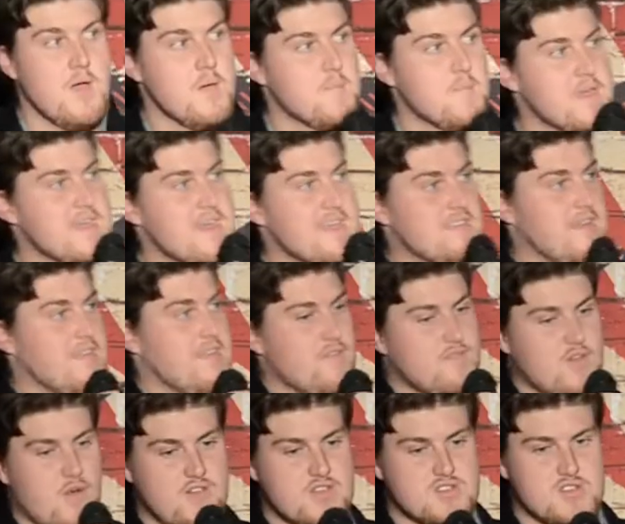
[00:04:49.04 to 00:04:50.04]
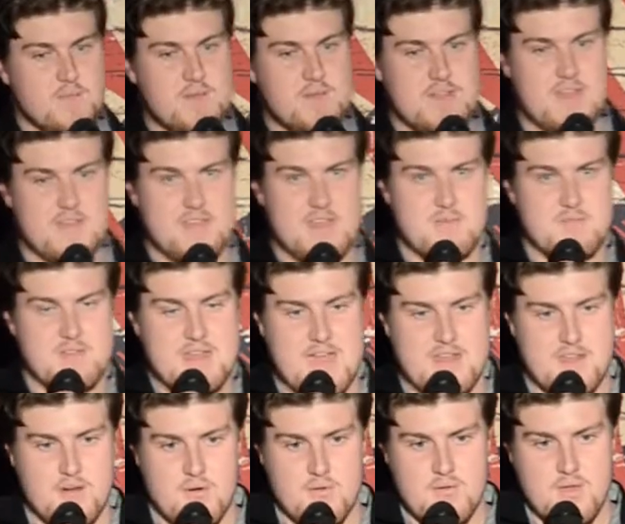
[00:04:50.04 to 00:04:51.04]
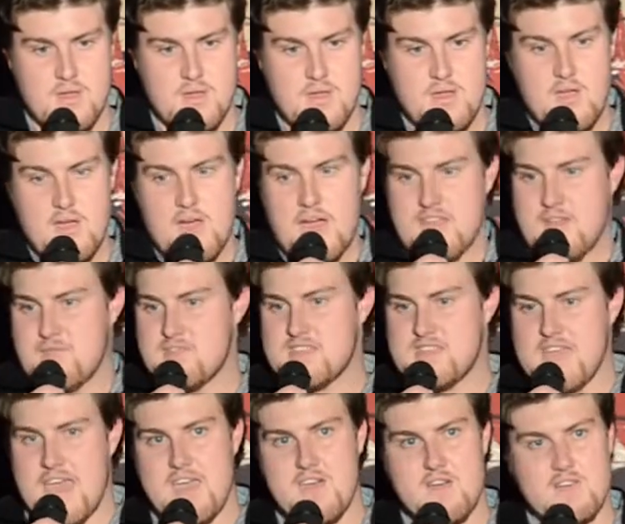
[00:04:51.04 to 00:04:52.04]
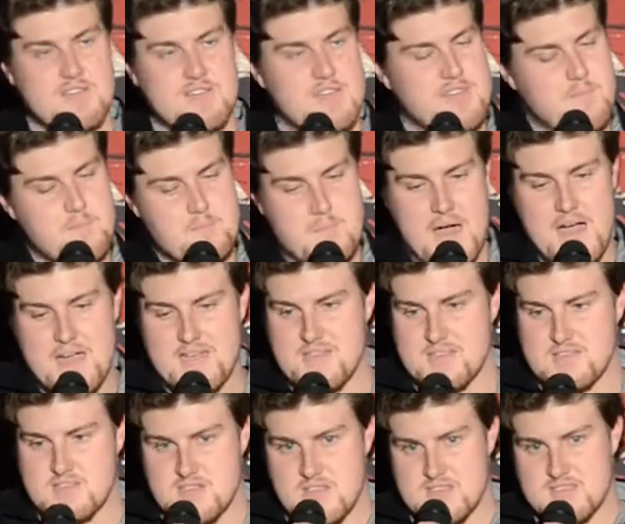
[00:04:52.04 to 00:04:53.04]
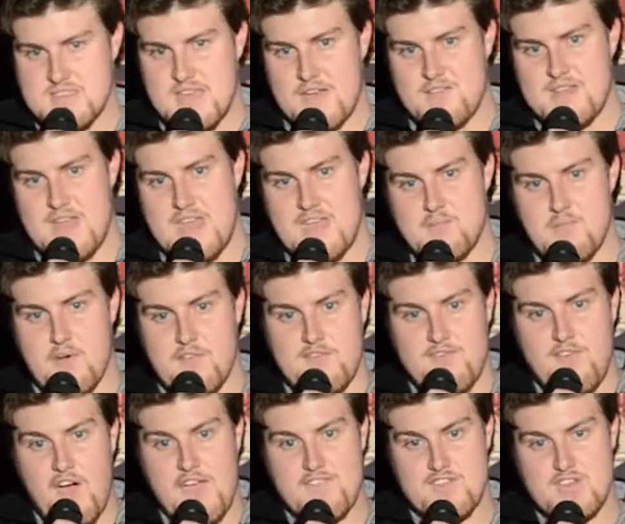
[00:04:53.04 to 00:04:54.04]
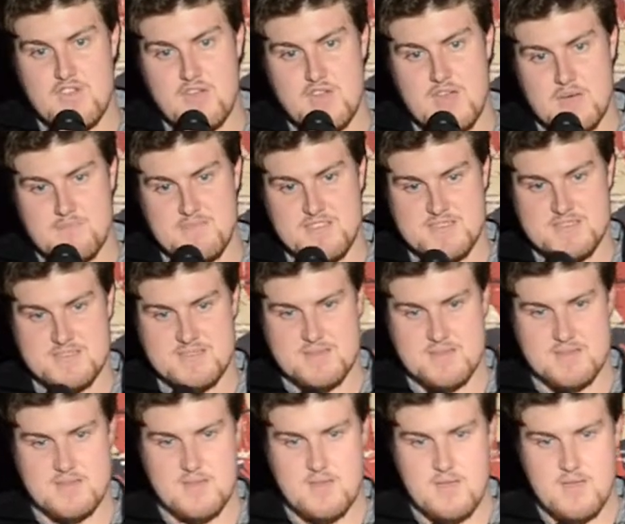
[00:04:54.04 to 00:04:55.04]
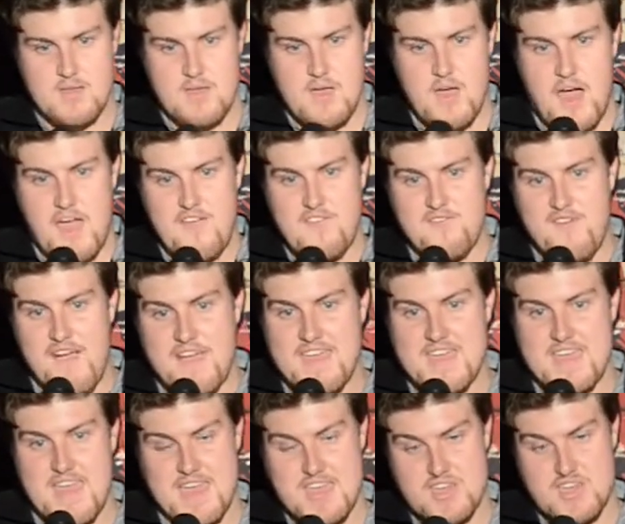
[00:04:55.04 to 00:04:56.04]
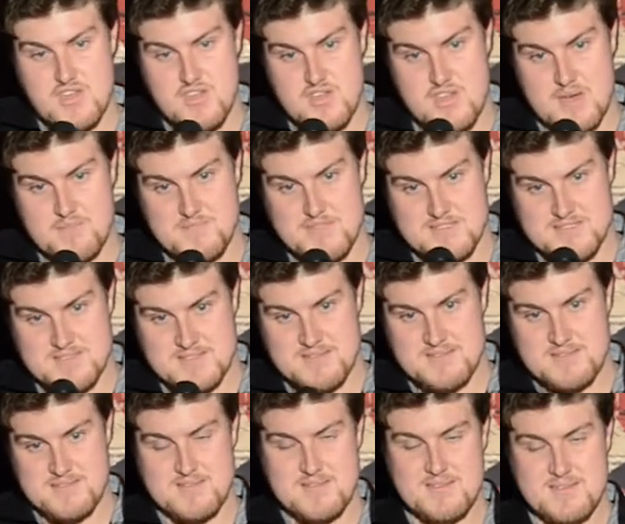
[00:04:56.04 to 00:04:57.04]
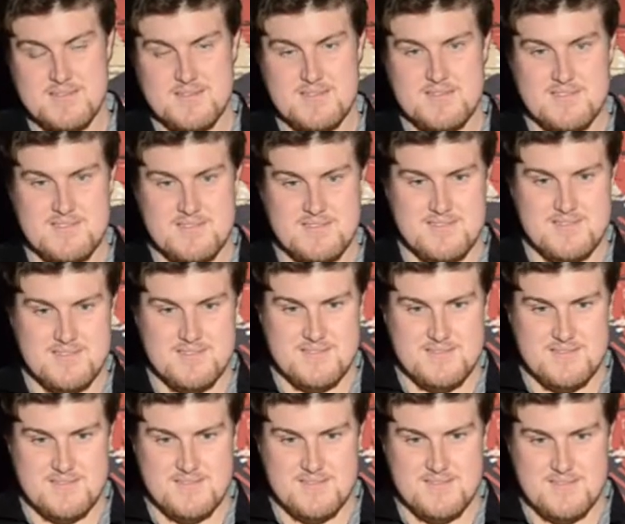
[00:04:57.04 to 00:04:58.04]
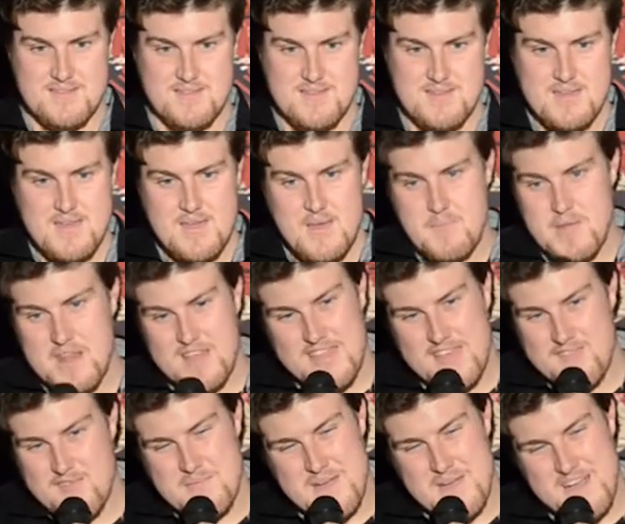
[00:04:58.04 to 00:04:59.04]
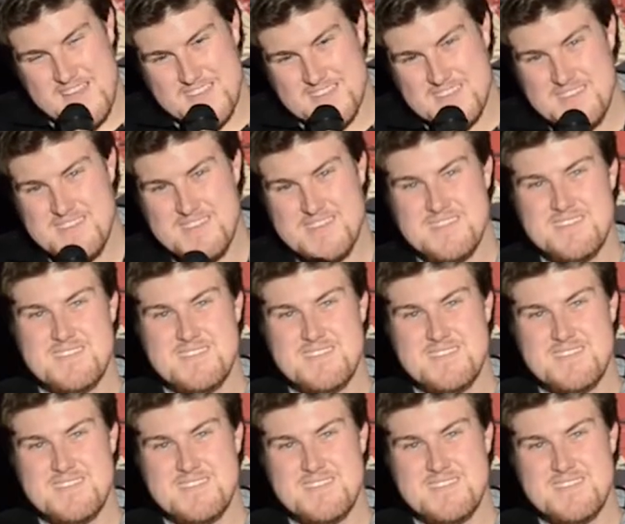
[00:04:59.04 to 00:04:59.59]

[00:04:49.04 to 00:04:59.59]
But yes, I love going shopping now that I'm an adult. I love sales, I love bargains. Just the other day, I bought 5 cucumbers. I fucking hate cucumbers. But I love a bargain.